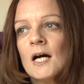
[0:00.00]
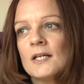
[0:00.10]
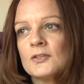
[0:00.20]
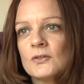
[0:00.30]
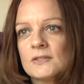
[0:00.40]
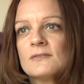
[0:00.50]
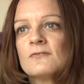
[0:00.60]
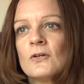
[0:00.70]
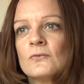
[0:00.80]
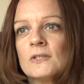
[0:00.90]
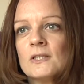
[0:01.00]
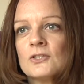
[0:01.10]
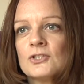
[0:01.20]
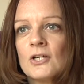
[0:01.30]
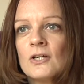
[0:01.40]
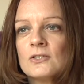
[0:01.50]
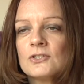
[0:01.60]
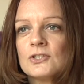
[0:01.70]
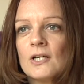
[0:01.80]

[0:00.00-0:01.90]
I'd got involved in the church.